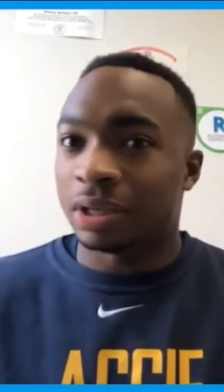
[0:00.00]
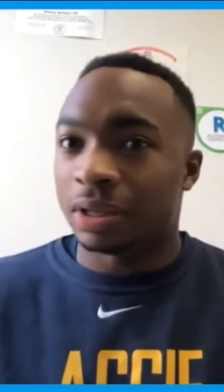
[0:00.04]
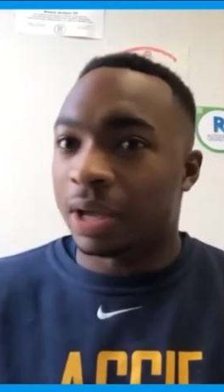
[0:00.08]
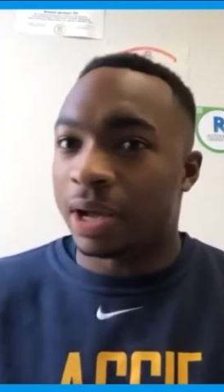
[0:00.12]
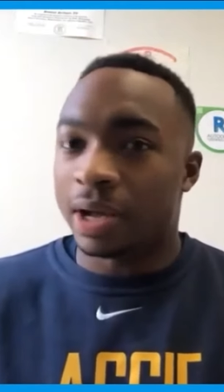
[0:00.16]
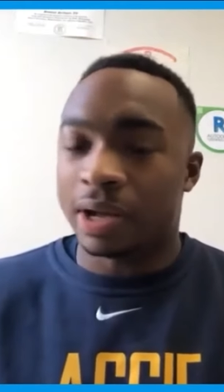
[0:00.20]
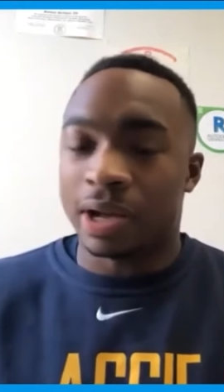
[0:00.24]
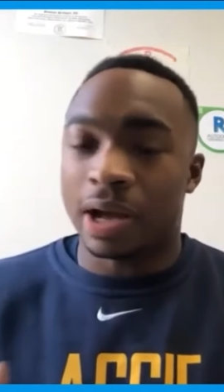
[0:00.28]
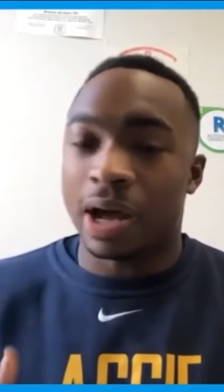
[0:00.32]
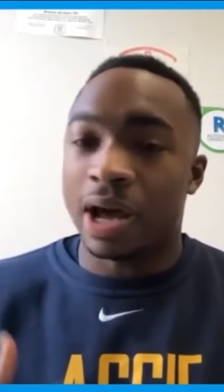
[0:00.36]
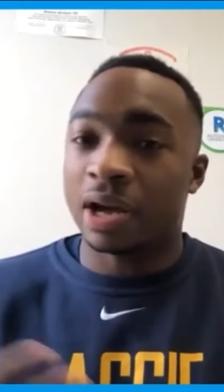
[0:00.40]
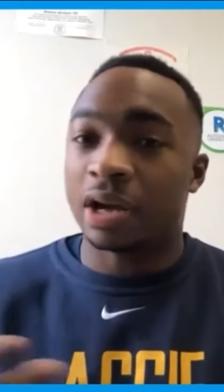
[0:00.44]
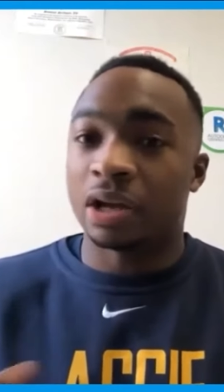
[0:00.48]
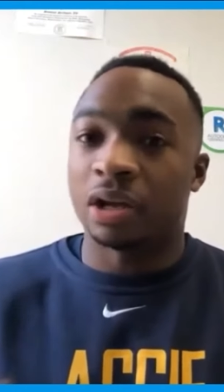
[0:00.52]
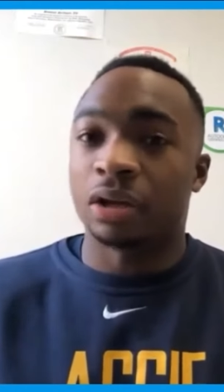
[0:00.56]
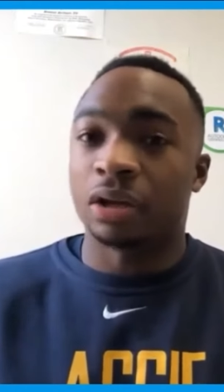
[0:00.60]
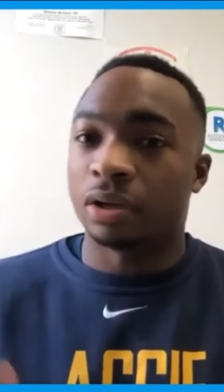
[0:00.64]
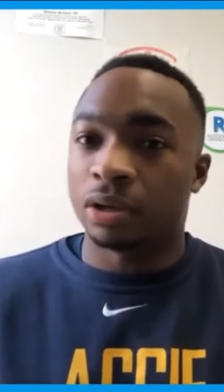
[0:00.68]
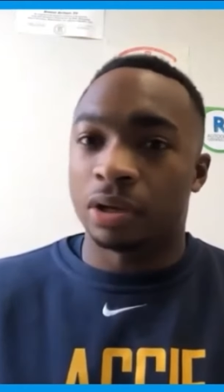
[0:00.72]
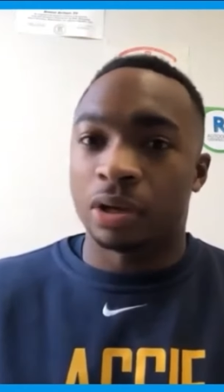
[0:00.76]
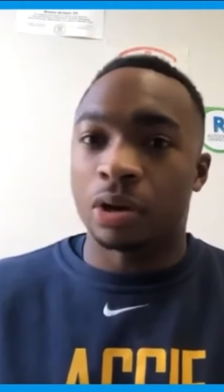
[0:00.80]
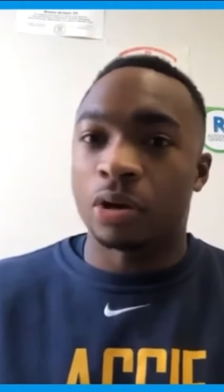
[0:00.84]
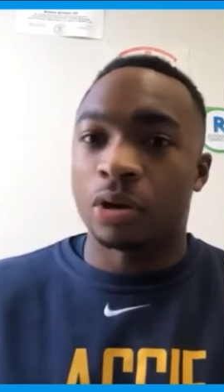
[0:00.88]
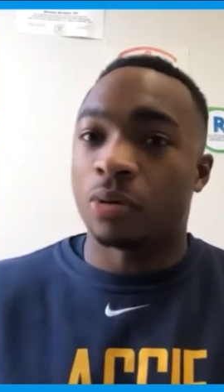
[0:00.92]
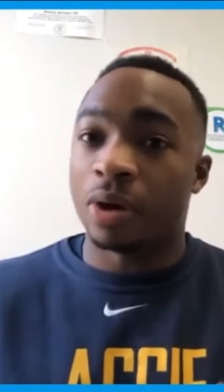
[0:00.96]
Like I
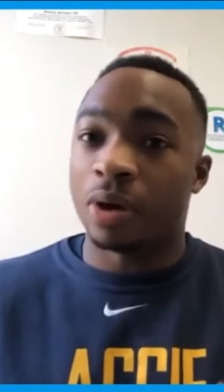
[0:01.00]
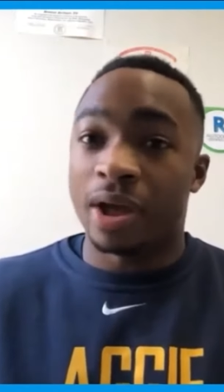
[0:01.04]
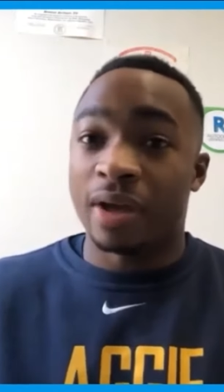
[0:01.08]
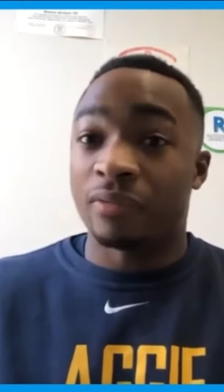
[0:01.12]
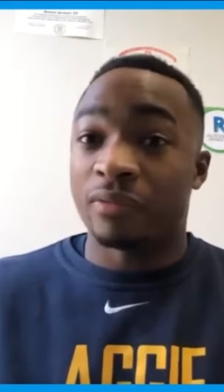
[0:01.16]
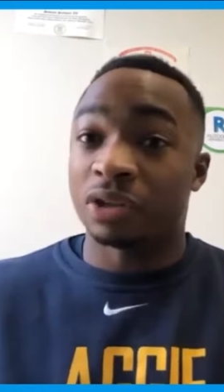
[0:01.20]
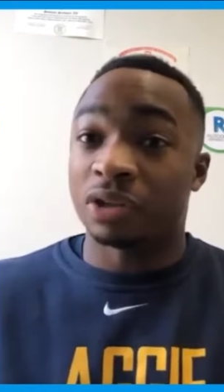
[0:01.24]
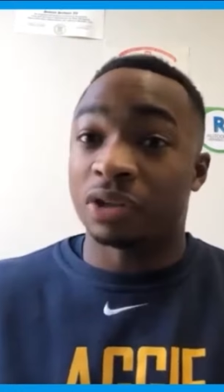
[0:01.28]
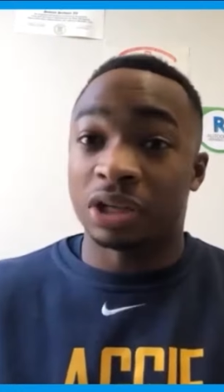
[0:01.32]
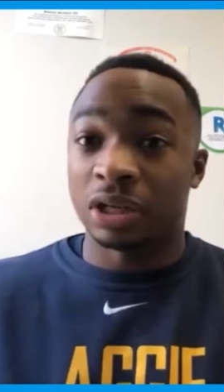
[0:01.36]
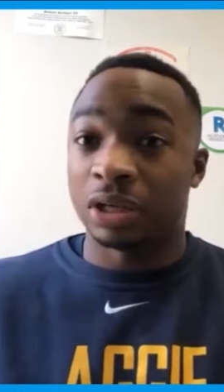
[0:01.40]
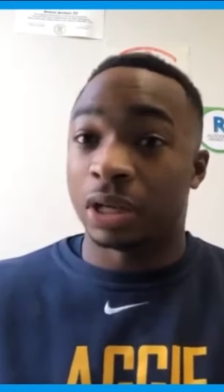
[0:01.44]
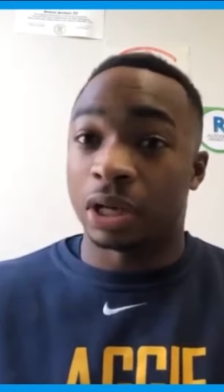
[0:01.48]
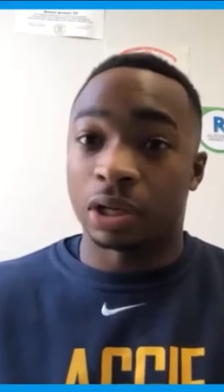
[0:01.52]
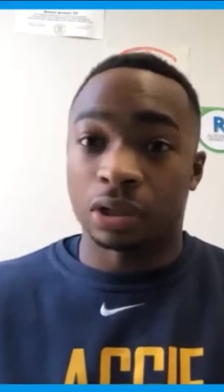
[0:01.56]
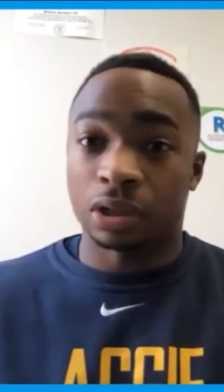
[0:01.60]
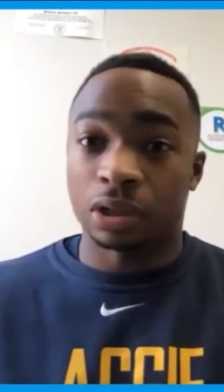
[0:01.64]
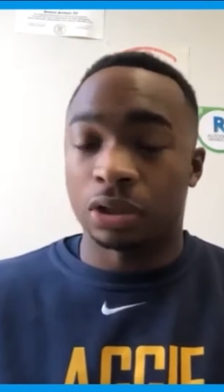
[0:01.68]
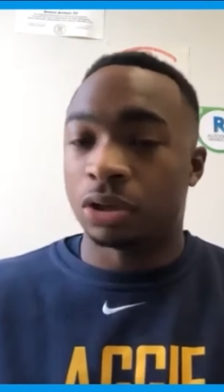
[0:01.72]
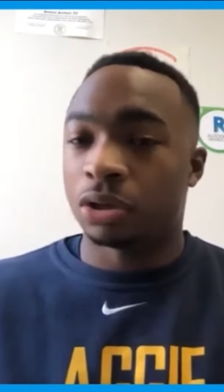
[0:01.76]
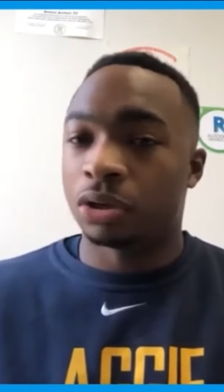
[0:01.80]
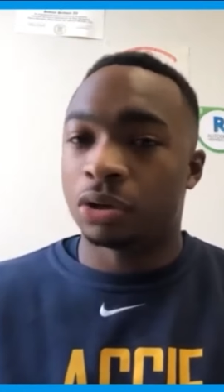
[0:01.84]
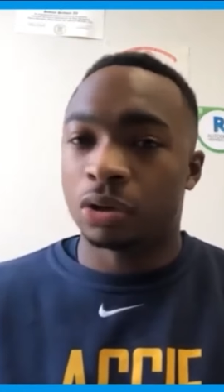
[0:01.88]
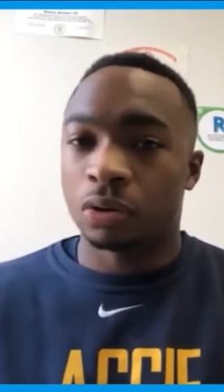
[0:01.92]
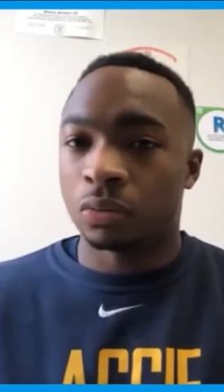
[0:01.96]
didn't know everything that
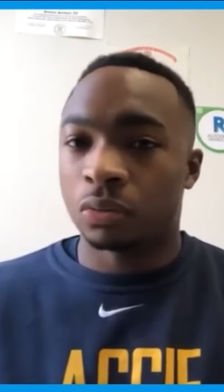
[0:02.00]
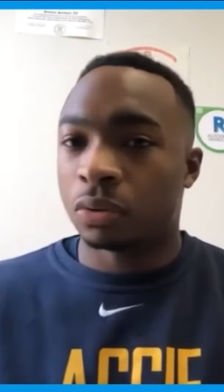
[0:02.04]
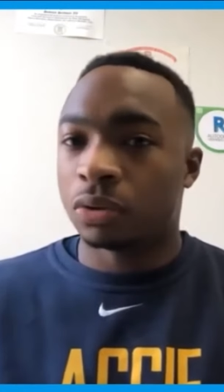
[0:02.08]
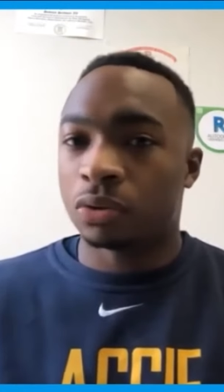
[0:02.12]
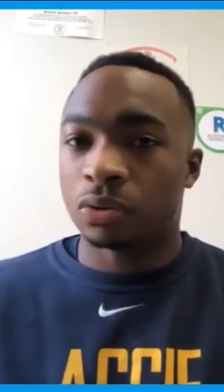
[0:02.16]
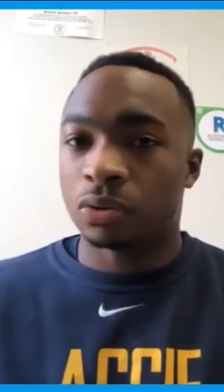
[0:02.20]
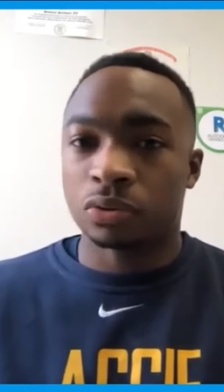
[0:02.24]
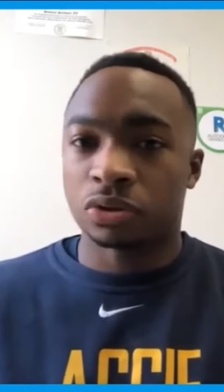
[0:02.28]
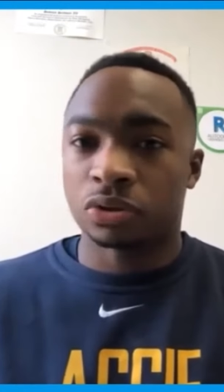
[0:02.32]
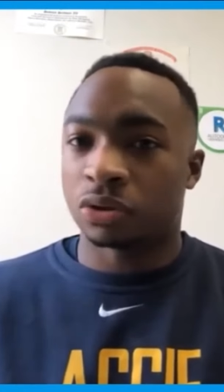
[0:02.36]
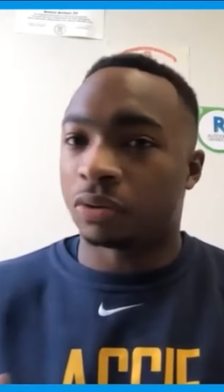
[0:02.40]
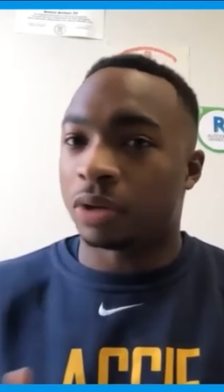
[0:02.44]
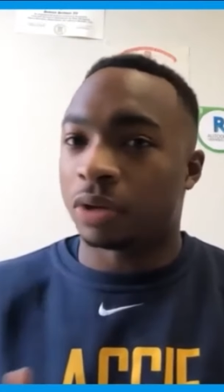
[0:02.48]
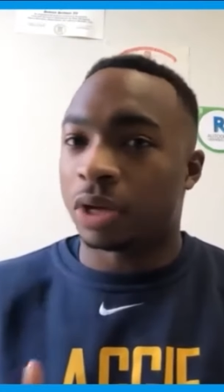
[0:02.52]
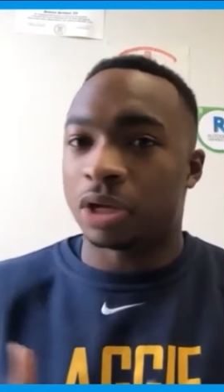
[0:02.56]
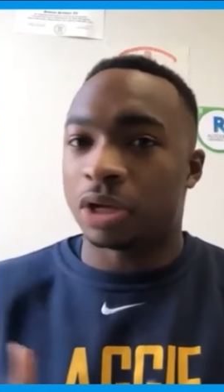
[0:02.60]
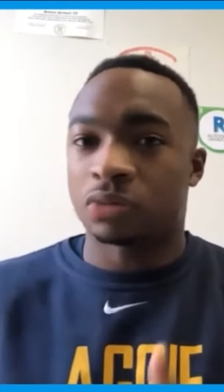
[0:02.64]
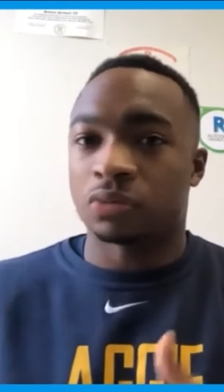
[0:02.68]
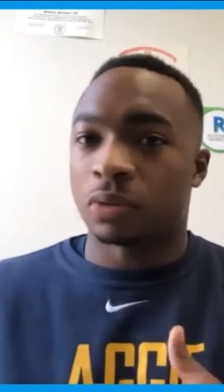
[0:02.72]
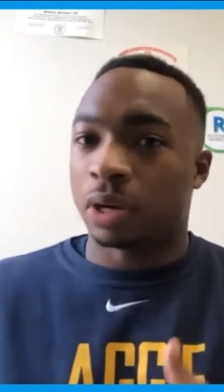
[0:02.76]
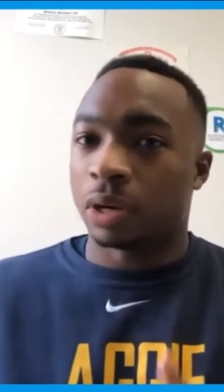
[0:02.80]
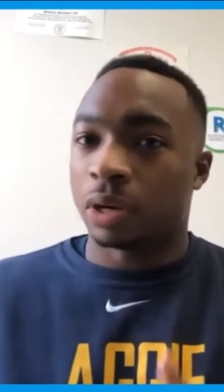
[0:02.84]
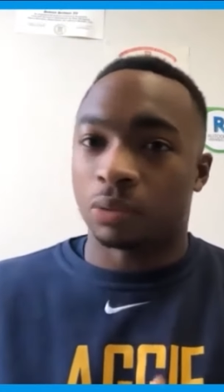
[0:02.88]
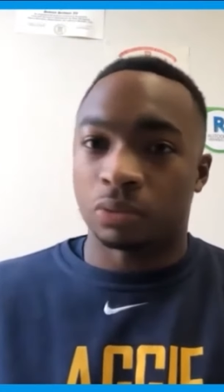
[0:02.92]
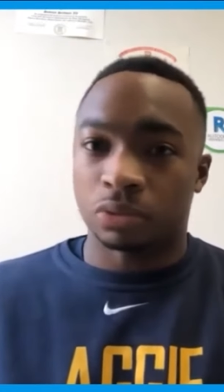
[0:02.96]
could go wrong, so that's
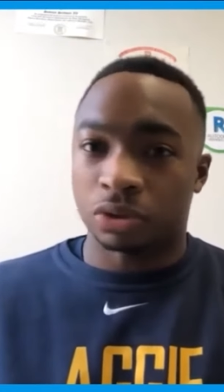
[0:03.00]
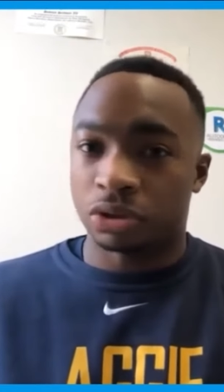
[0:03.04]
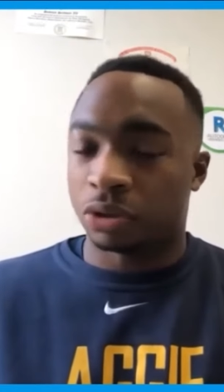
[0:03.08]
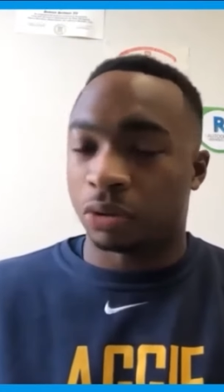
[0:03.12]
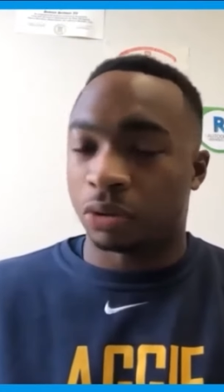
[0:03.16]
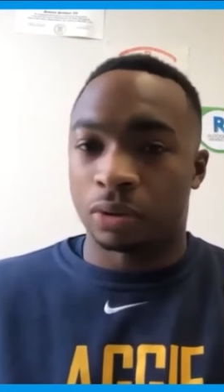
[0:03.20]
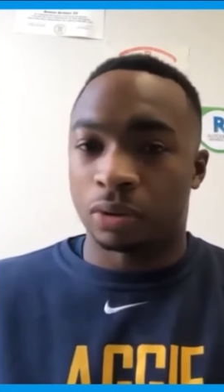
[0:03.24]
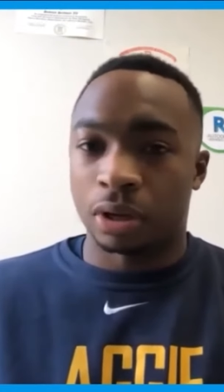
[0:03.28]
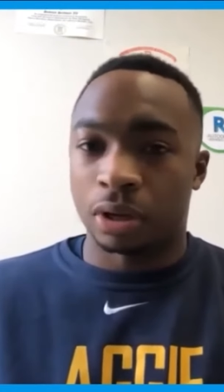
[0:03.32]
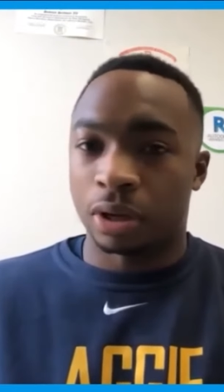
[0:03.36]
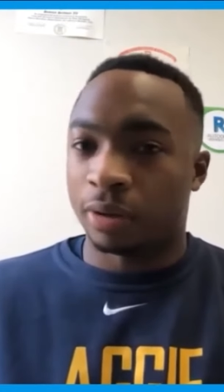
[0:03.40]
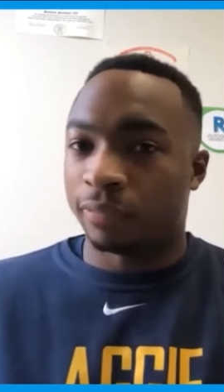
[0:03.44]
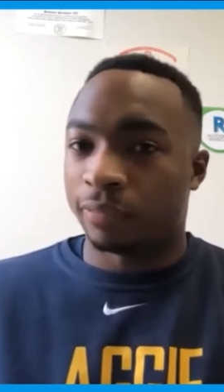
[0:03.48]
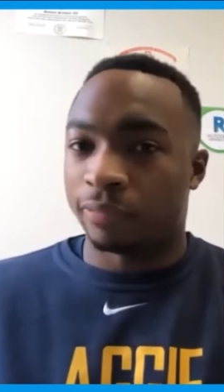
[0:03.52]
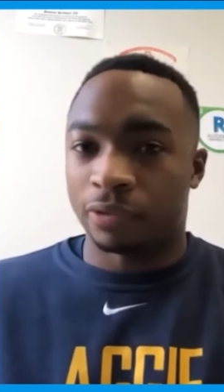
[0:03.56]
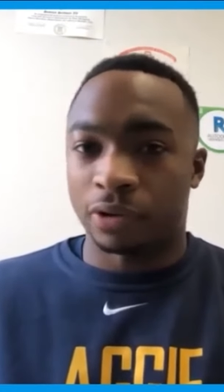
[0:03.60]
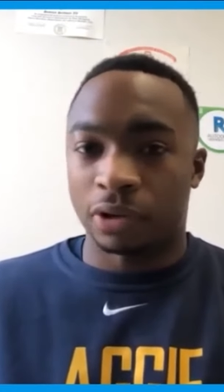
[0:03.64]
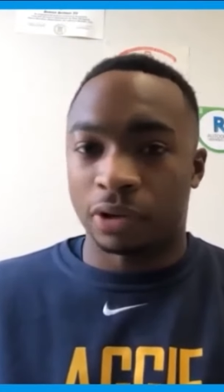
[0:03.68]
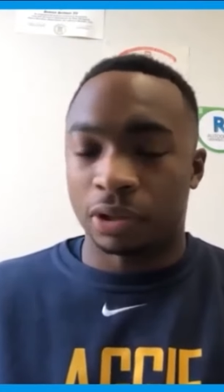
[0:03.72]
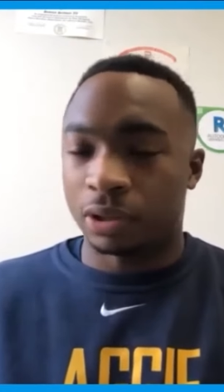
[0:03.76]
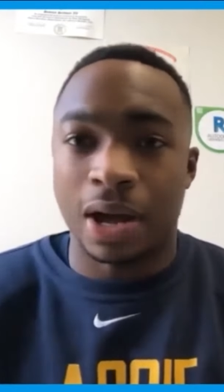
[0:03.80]
why I was so confident.